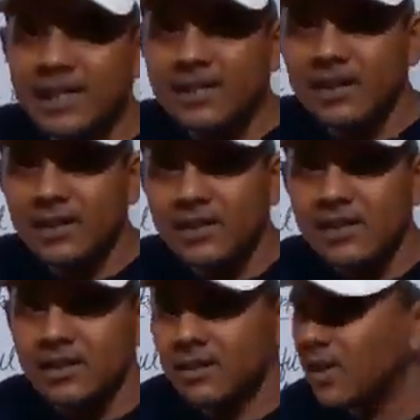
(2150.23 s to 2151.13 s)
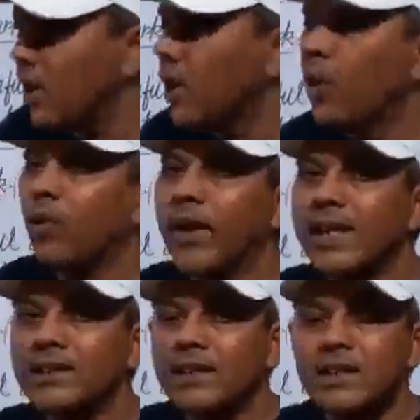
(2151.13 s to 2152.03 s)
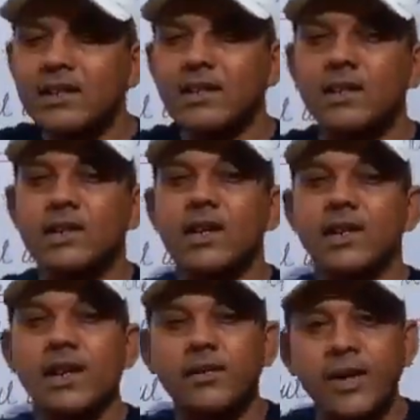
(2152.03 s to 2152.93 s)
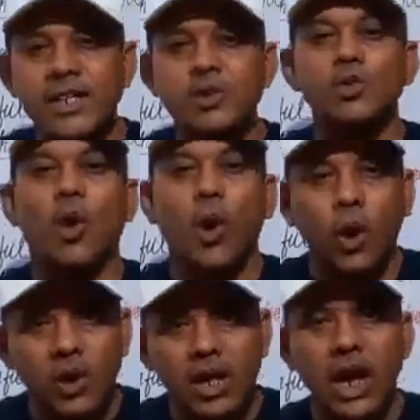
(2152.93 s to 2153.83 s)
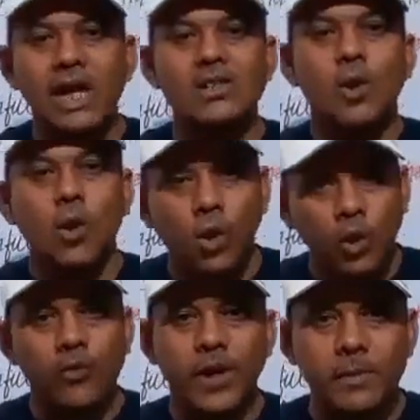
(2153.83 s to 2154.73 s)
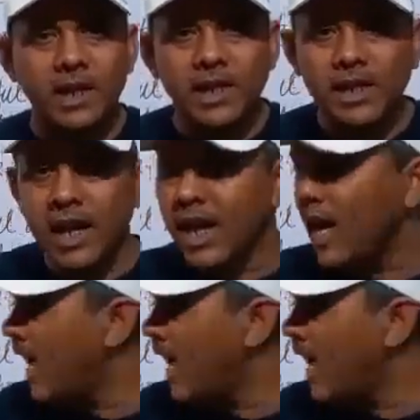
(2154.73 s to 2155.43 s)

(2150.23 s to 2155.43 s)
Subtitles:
discussed, when they refer to whole class or whole family,